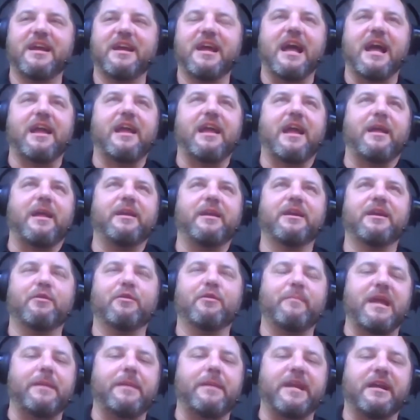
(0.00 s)

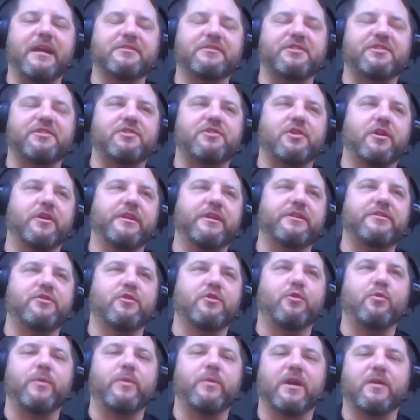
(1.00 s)
maybe I'll just turn into
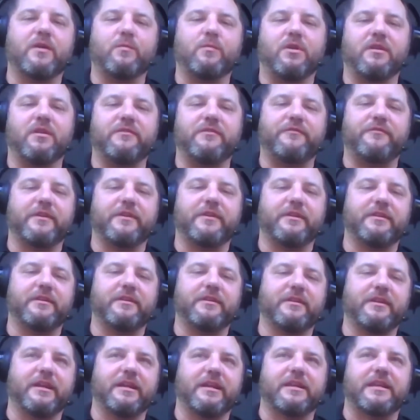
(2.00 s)
a werewolf
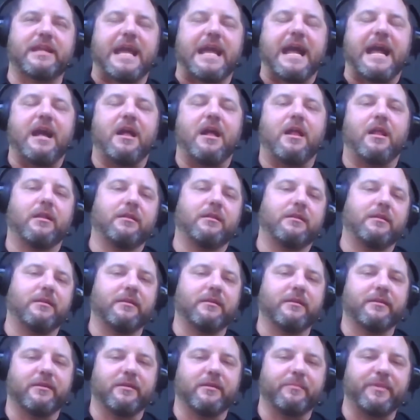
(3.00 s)
and howl a
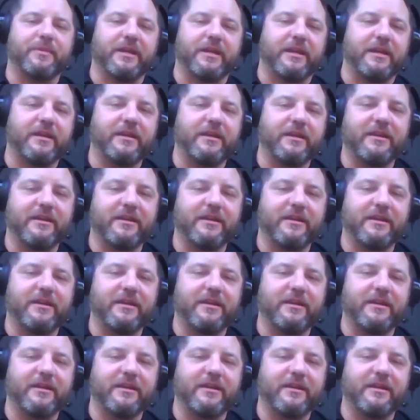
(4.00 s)
little bit,